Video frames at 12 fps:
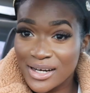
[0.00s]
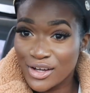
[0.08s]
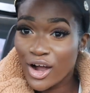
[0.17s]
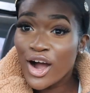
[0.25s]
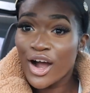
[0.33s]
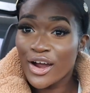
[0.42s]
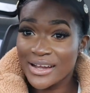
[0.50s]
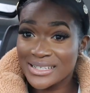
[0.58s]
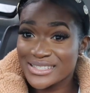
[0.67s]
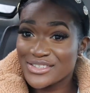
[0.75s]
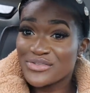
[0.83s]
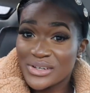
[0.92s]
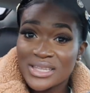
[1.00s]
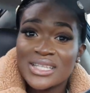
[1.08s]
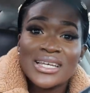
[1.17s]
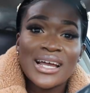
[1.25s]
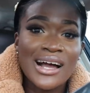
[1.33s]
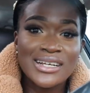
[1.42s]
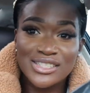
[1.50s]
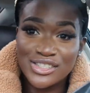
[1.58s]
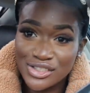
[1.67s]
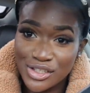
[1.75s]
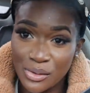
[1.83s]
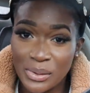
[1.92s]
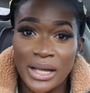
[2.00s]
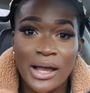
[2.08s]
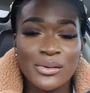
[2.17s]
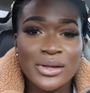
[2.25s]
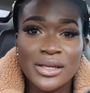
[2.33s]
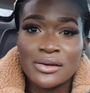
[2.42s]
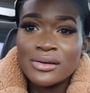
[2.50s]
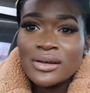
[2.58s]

in the car it's really snowing out here